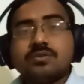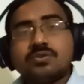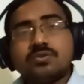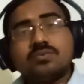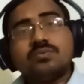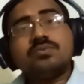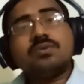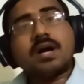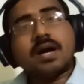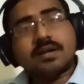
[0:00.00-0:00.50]

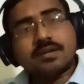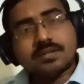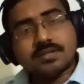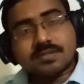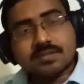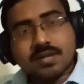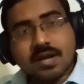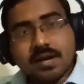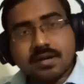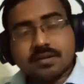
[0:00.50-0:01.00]
to
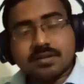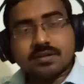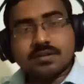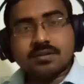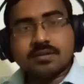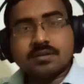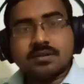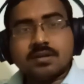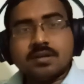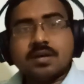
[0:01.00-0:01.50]
understand it
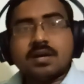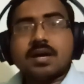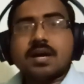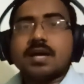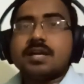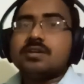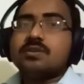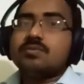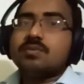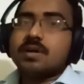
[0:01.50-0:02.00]

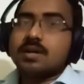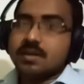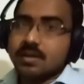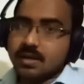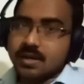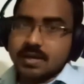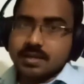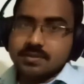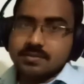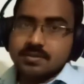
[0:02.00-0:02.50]
and to
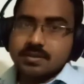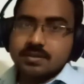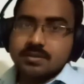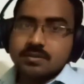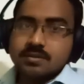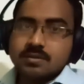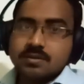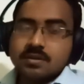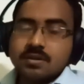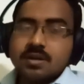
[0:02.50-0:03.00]
analyze
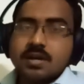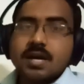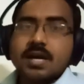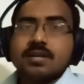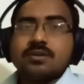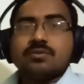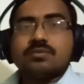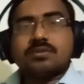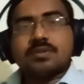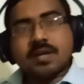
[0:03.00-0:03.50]
it
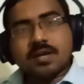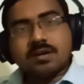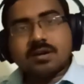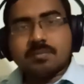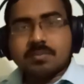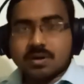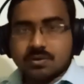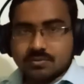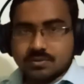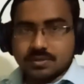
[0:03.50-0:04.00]
and to think
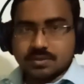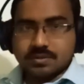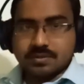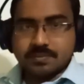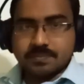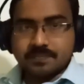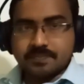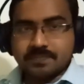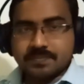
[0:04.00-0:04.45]
about it.